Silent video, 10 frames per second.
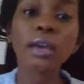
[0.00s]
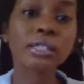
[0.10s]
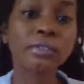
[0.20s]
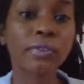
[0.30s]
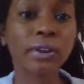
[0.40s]

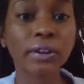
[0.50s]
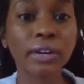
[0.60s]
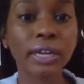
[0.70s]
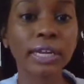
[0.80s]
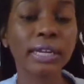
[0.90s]
it's
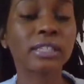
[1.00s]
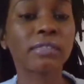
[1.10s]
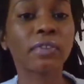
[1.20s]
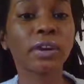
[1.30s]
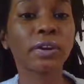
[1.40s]
very.
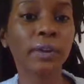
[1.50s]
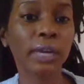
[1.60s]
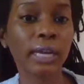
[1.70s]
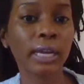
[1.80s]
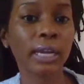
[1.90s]
It's
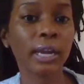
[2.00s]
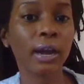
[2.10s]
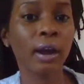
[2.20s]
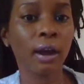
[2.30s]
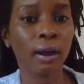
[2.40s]
very.
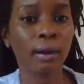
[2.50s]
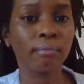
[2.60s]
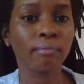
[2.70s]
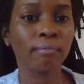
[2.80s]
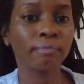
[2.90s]

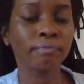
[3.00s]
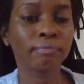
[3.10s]
um